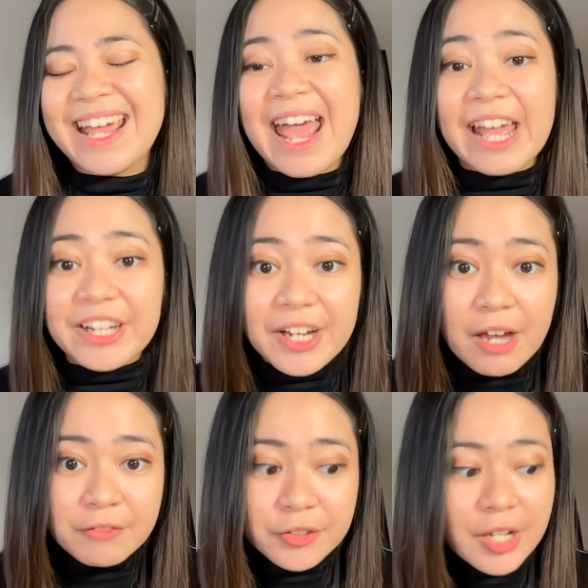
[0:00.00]
And then
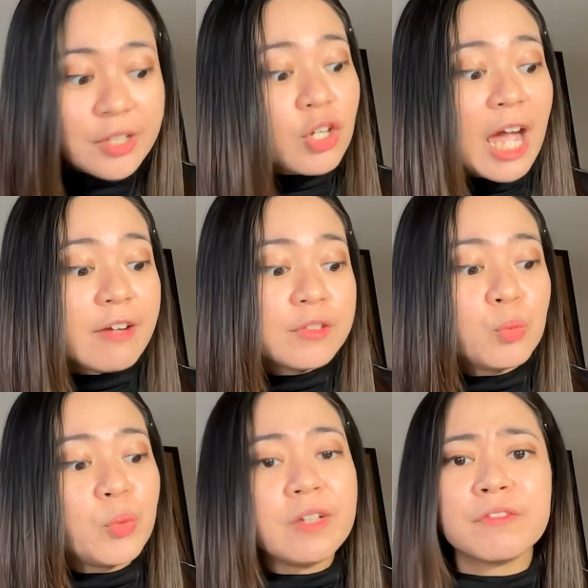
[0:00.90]
after that, you have to
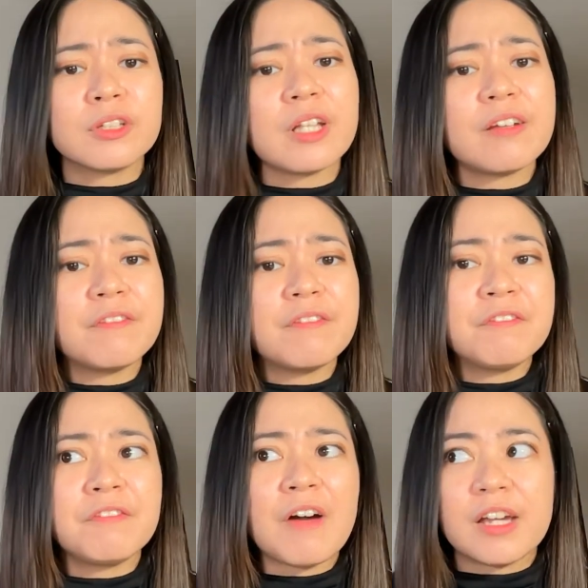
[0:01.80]
wait for like
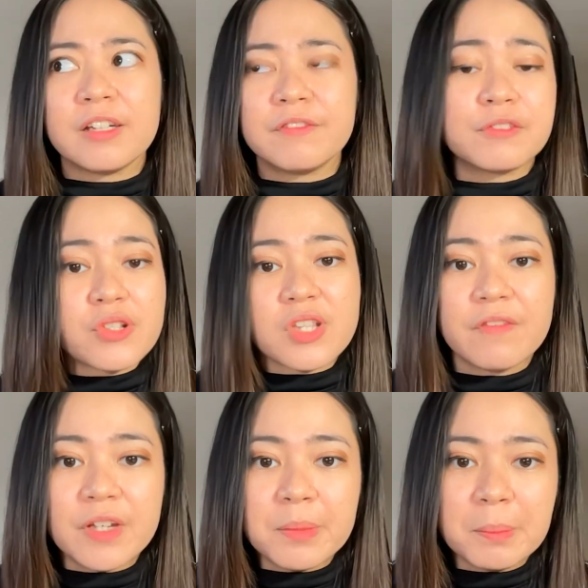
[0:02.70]
5 to
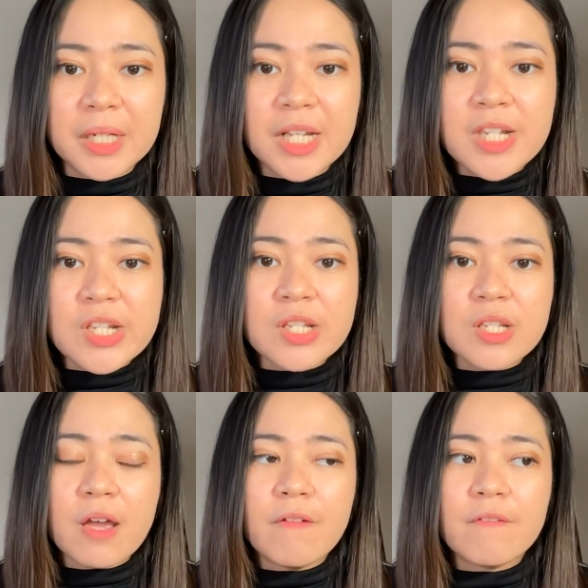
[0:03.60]
7 minutes
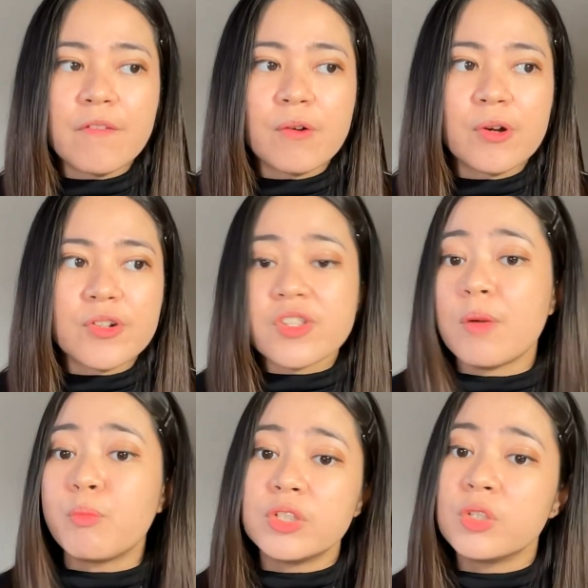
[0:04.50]
for
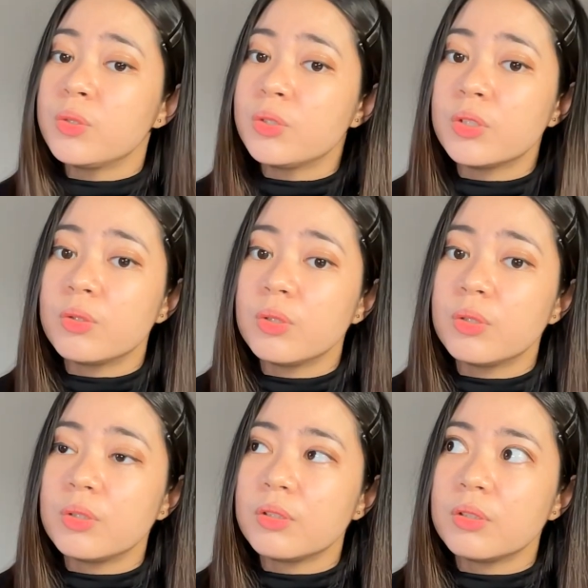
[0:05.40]
someone to
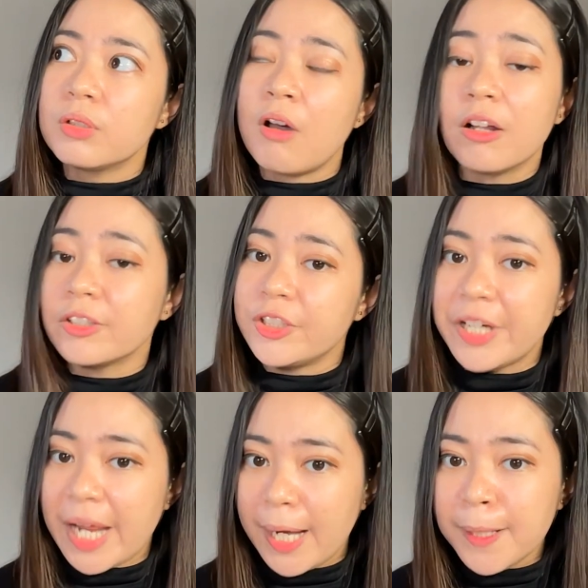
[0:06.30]
call your
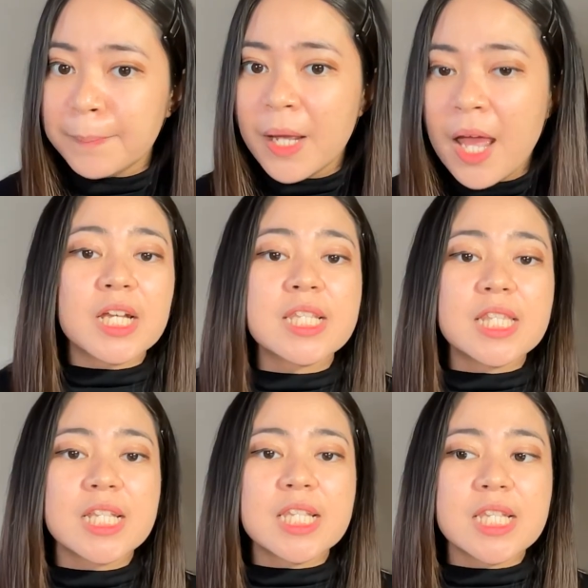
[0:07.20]
name, because
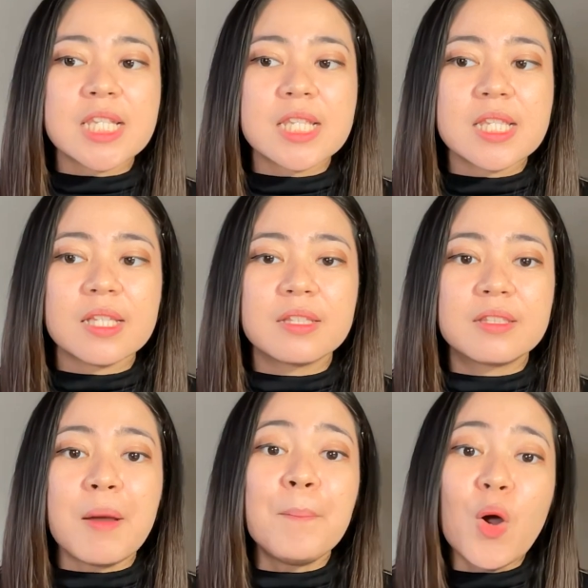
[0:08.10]
this is
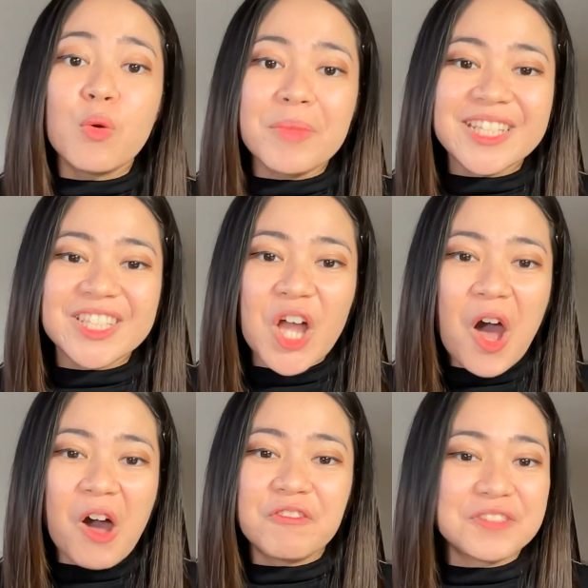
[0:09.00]
the moment
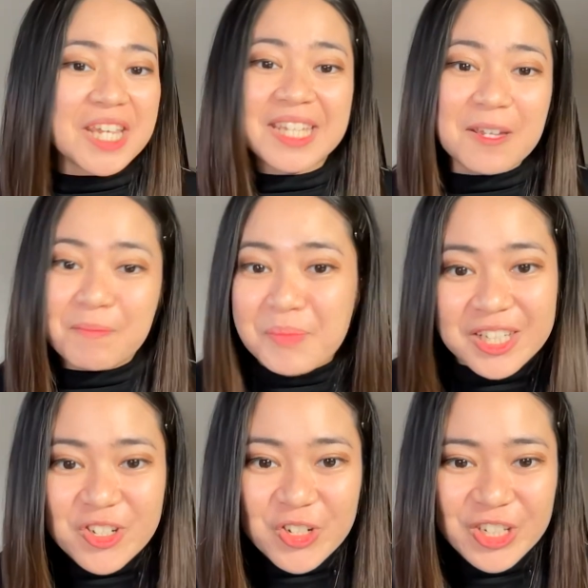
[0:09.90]
of taking
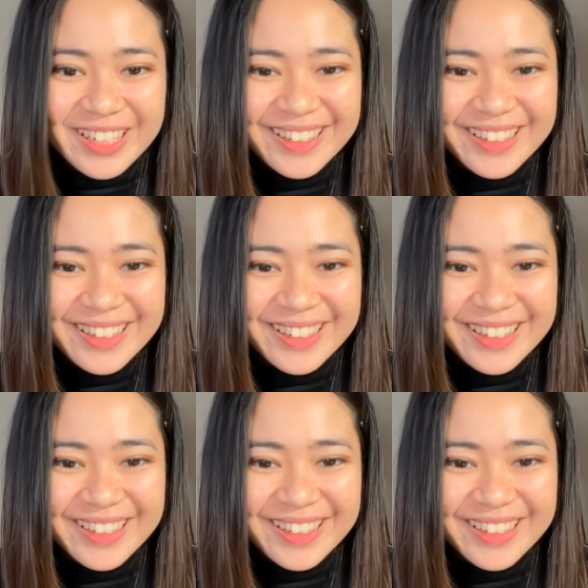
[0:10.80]
picture,